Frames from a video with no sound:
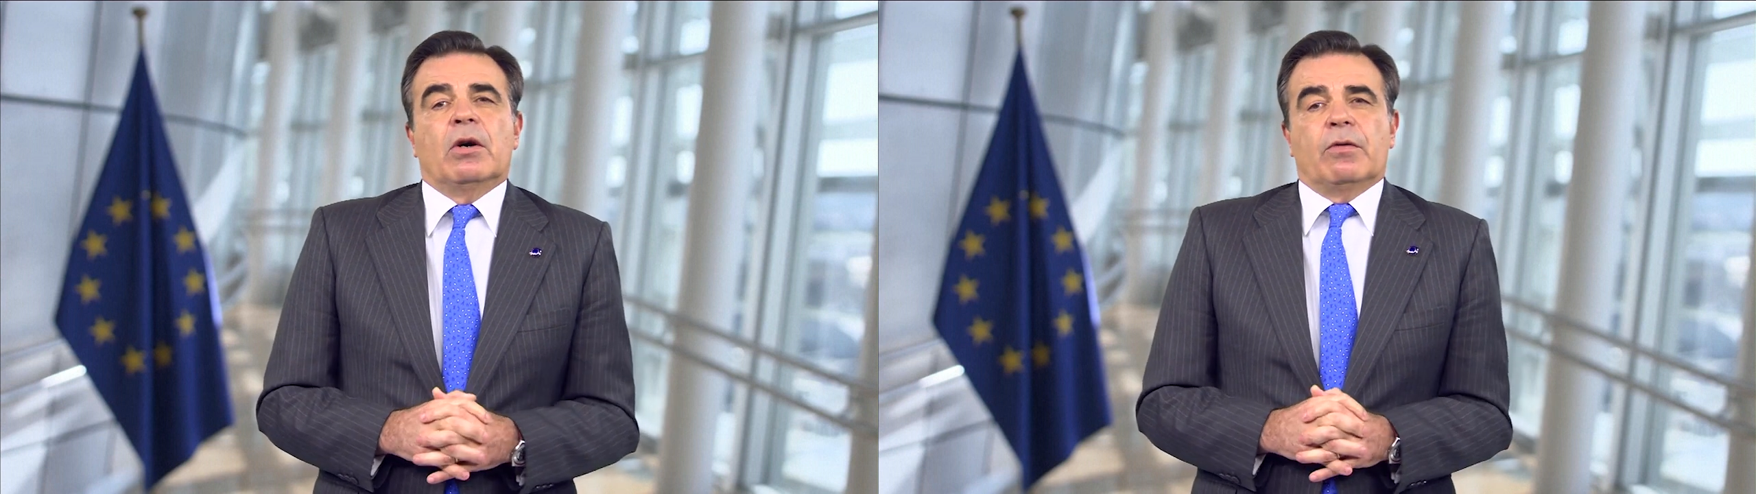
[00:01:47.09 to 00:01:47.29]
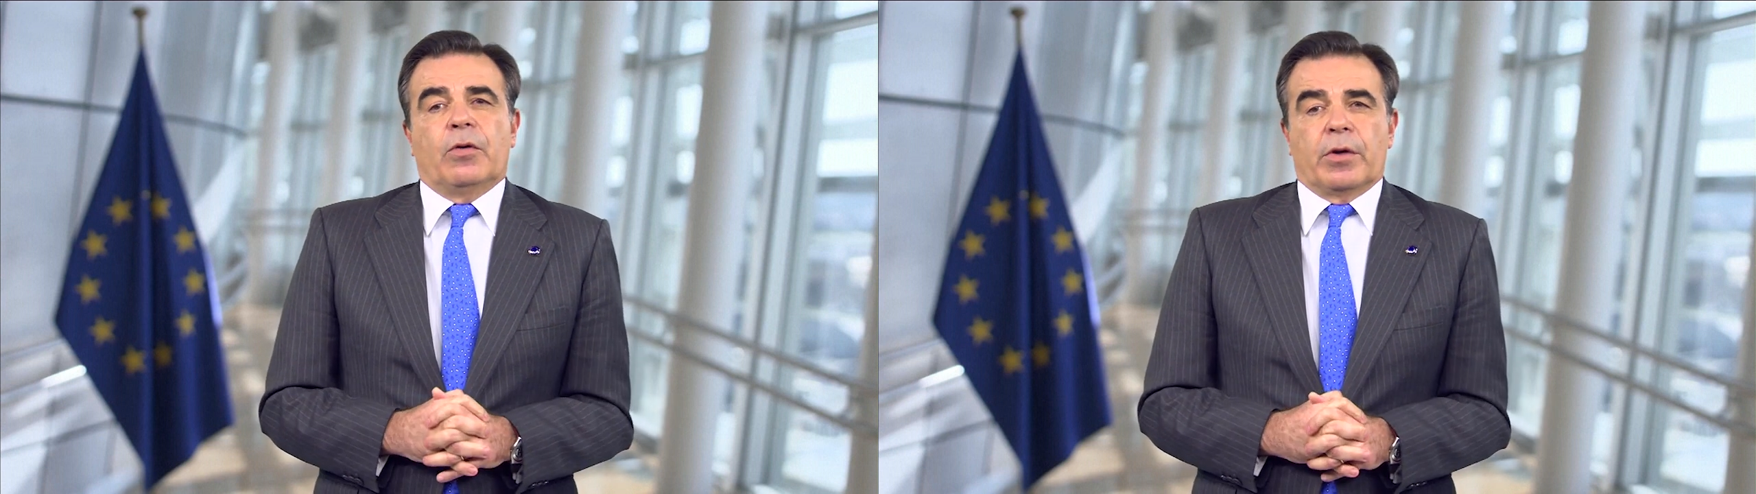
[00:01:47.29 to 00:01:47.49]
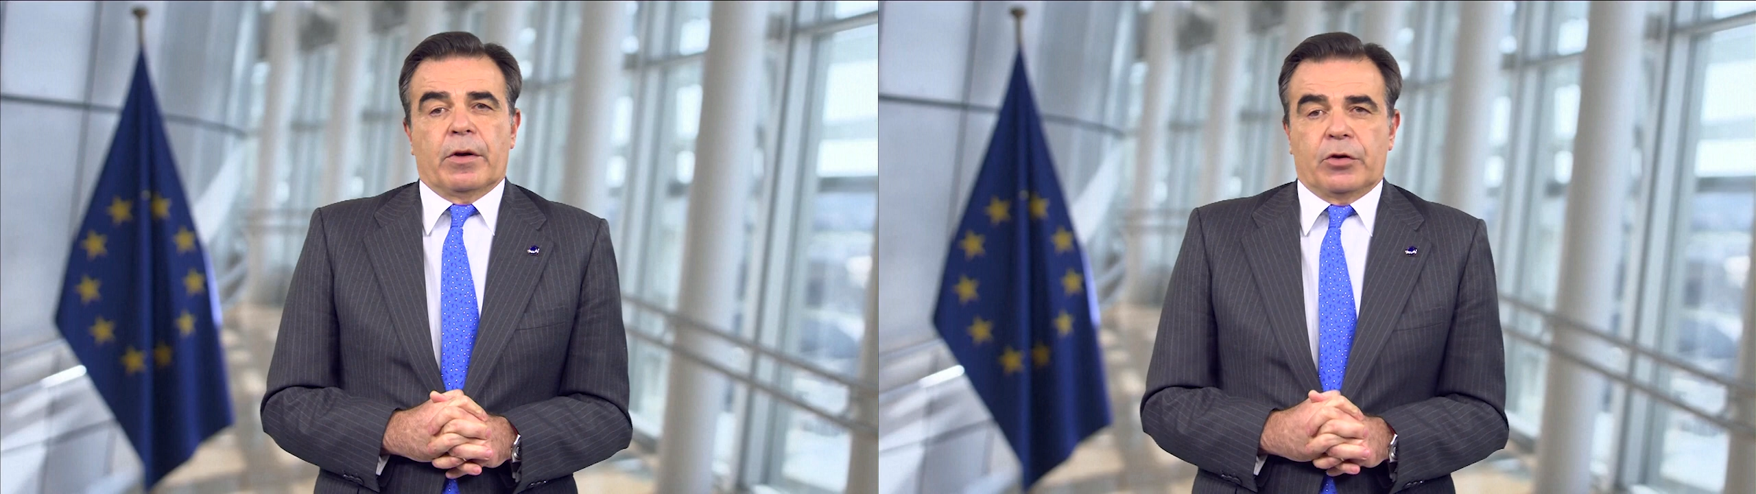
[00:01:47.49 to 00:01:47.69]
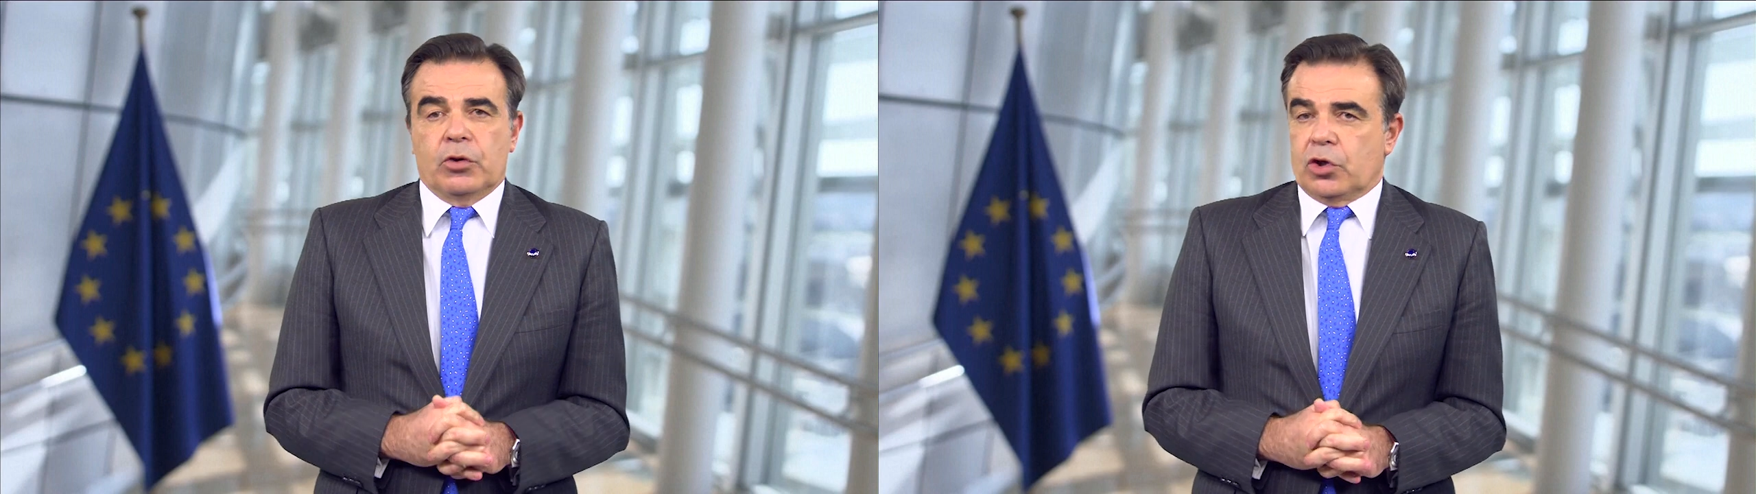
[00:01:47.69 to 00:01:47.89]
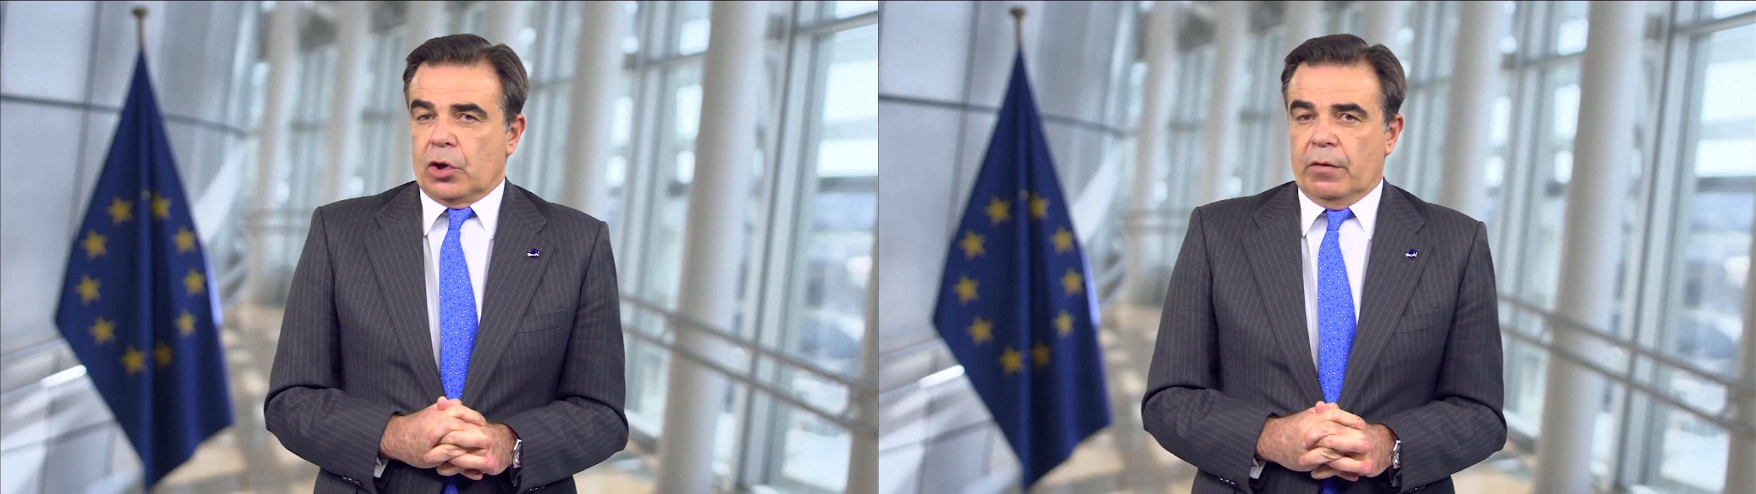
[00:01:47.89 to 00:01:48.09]
for the
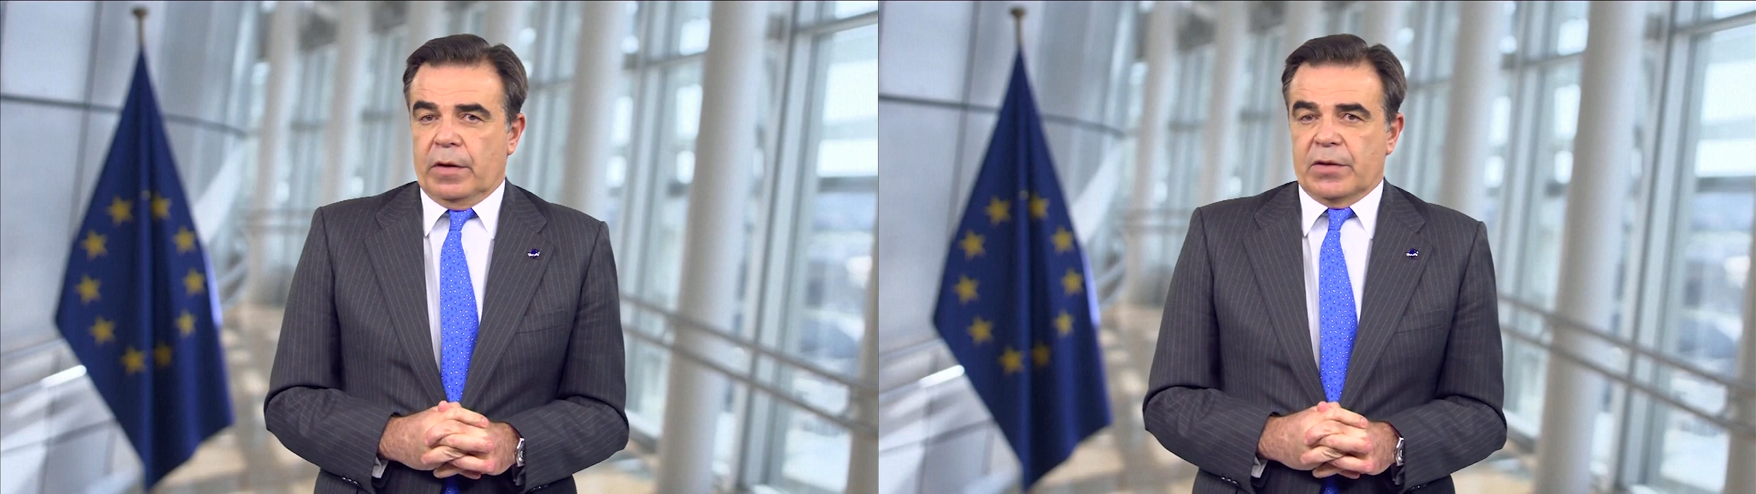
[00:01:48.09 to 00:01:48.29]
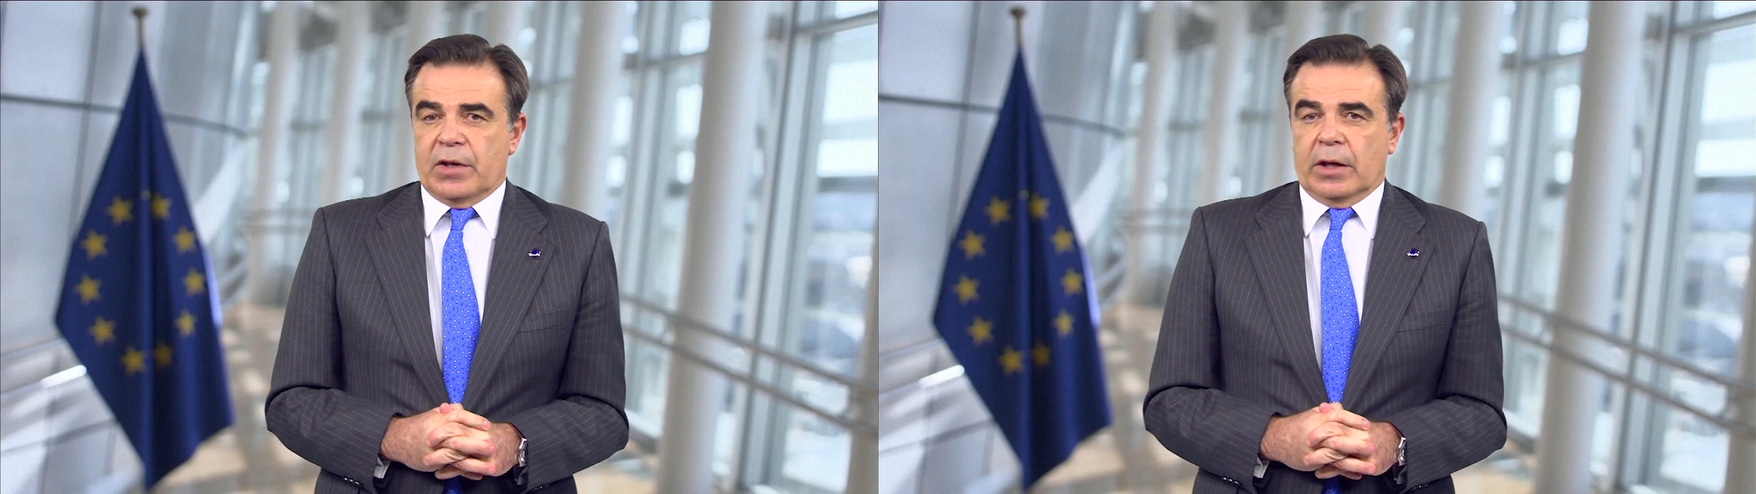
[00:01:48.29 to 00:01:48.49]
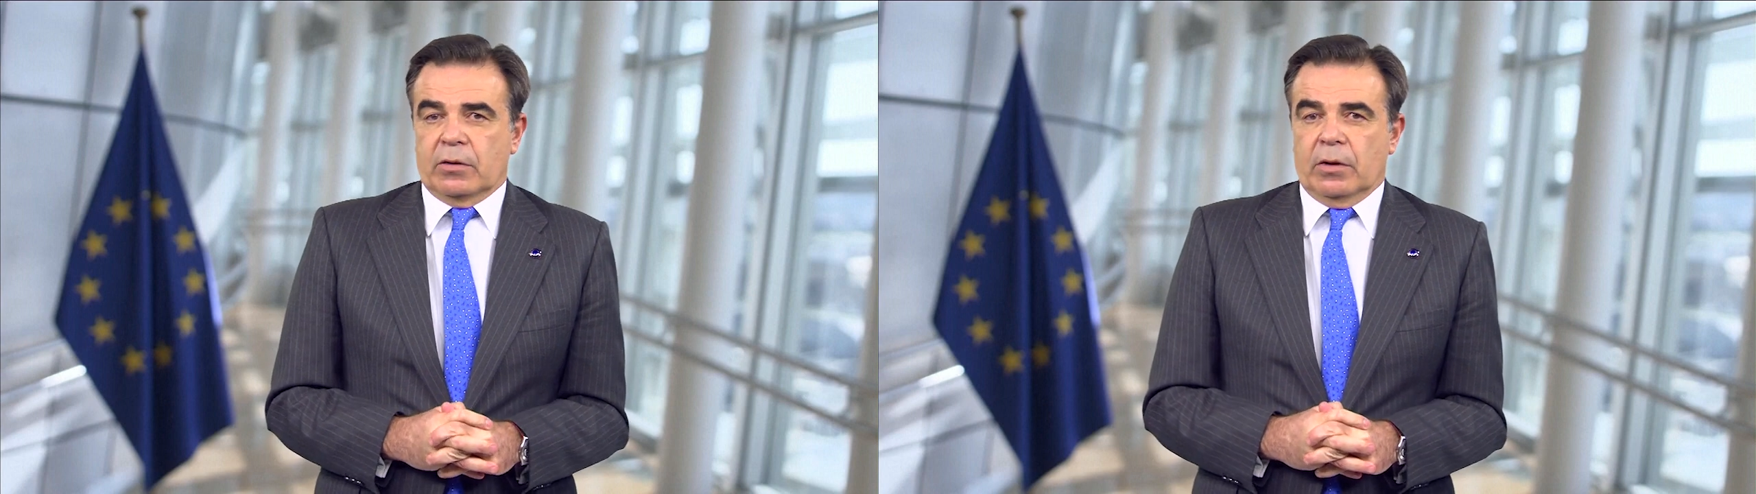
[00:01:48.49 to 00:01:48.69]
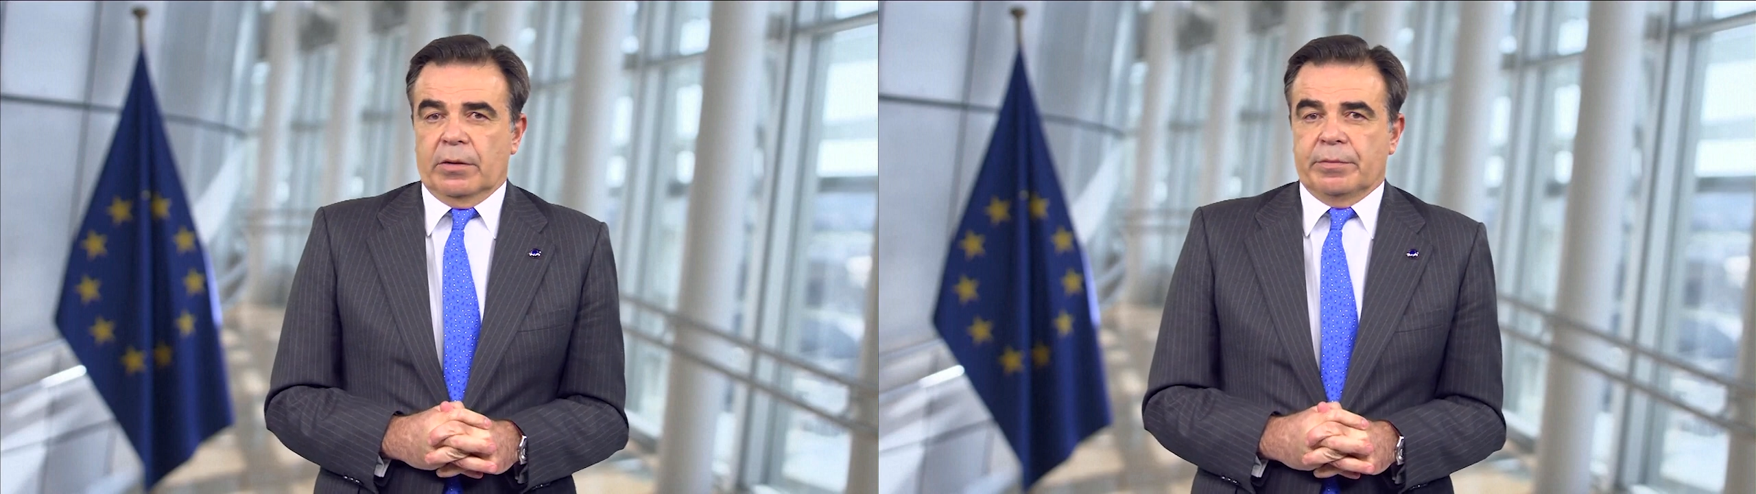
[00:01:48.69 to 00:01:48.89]
future of the sector.